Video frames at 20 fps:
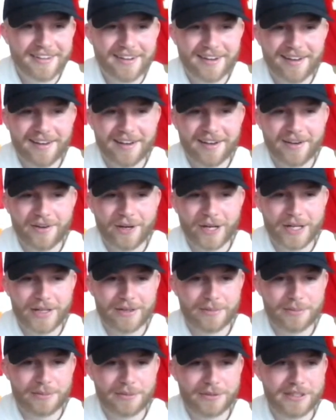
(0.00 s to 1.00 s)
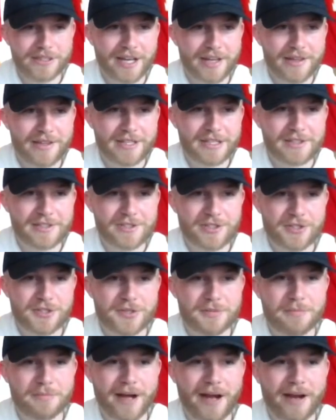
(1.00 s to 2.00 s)
I don't believe. I think it's just
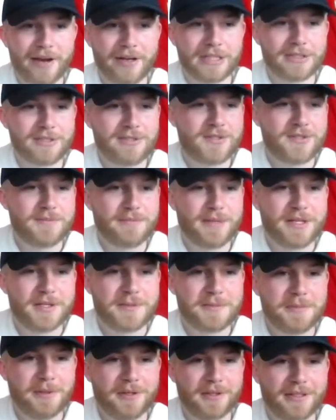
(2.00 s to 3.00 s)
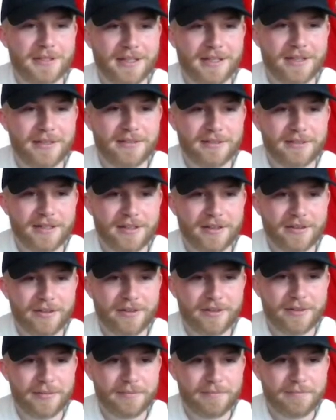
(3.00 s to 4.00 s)
a Pirates baseball account. I don't
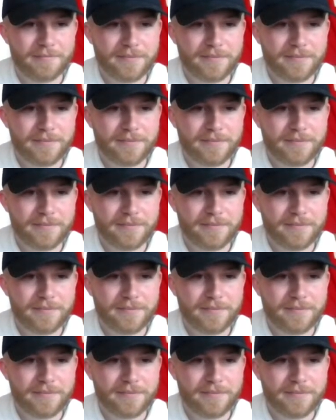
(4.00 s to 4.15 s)
know.